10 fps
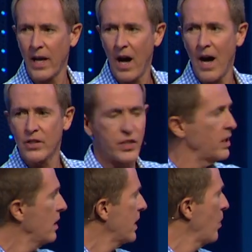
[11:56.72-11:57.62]
that
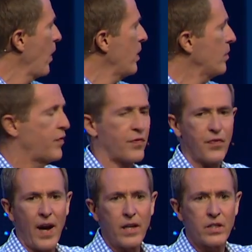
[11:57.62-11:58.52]
hostility, where do
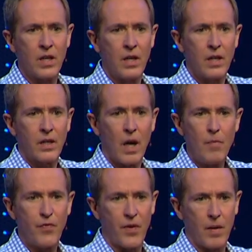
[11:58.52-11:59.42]
fights
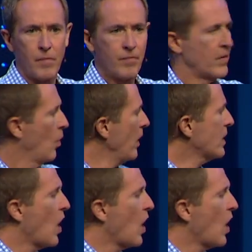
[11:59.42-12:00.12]
come from? What